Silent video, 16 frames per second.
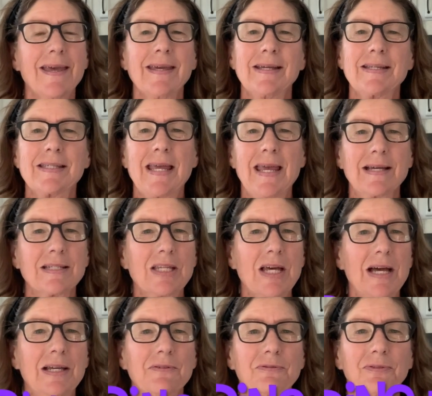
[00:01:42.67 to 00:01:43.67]
It's
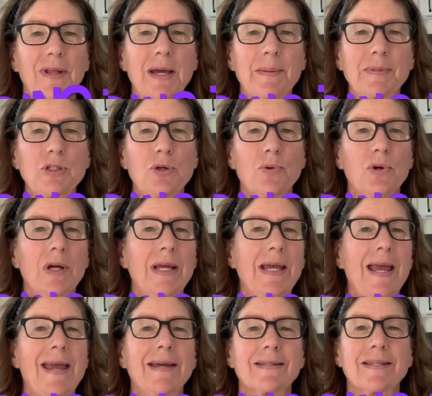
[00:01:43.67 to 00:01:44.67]

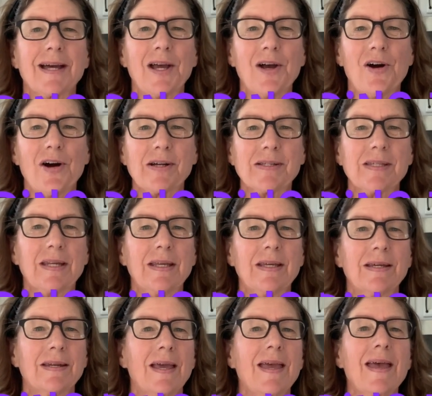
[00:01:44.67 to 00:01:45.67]
anti-inflammatory,
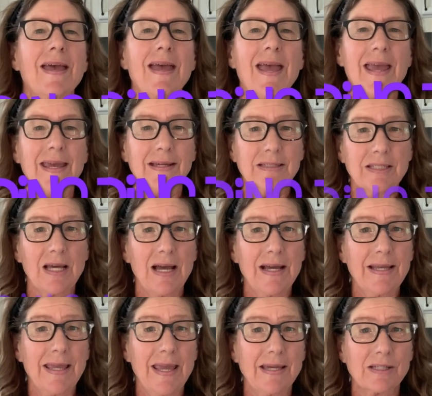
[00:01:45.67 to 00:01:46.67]
antioxidant,
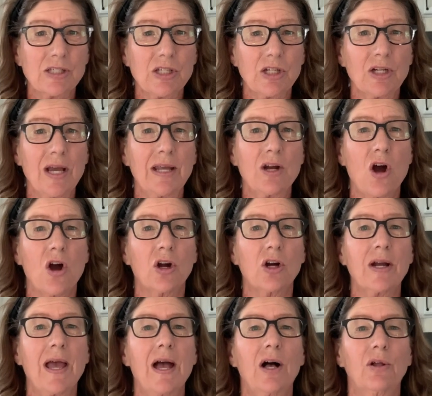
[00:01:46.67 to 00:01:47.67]
anti-cancer, and
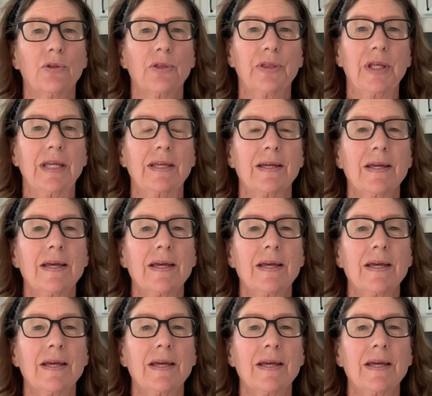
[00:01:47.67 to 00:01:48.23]
heart healthy.